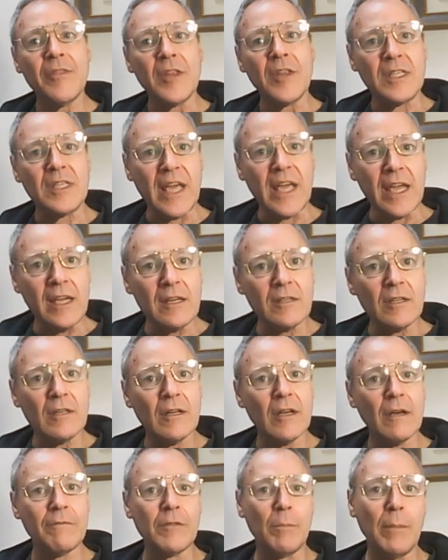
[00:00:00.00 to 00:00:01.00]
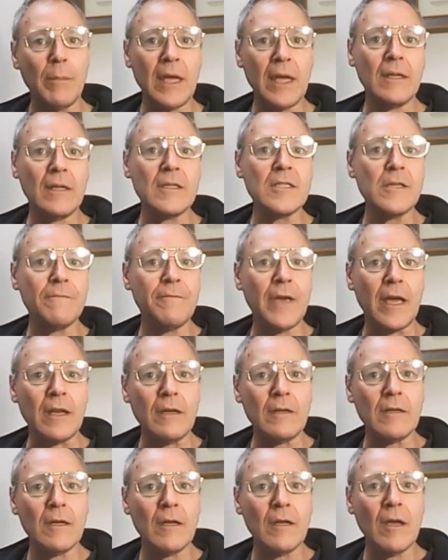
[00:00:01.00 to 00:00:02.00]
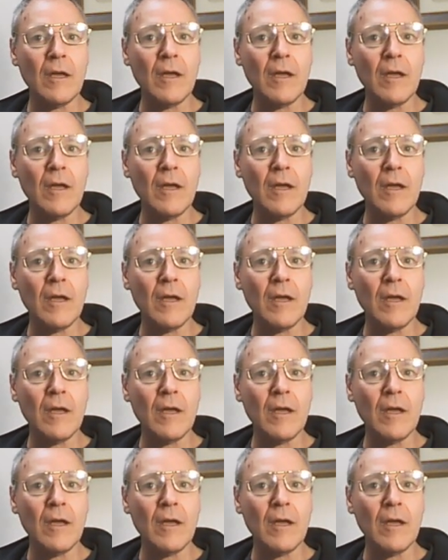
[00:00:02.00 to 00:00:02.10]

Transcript: the date of the maintenance event,